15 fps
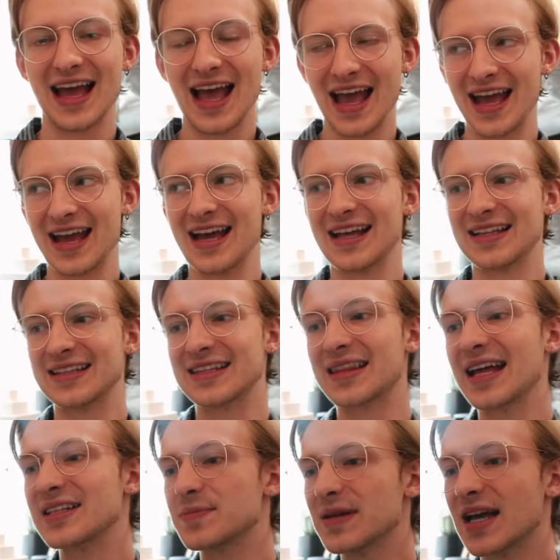And
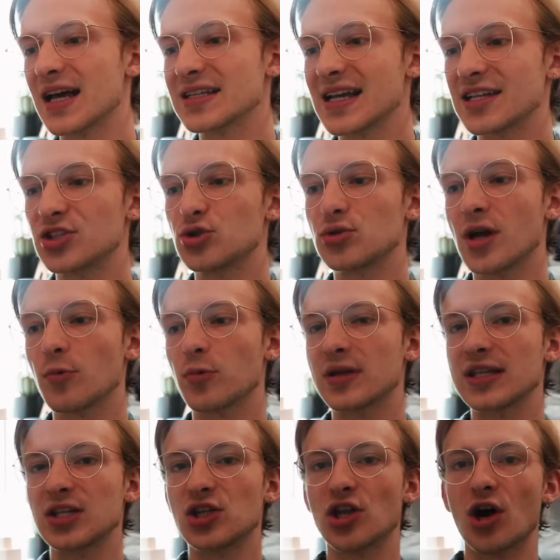that's because I do not
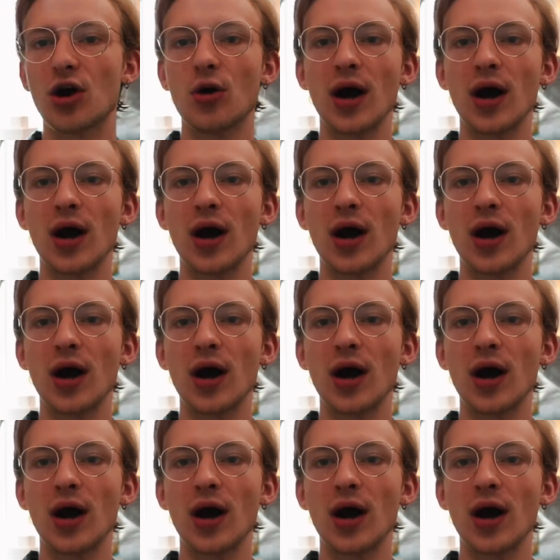really know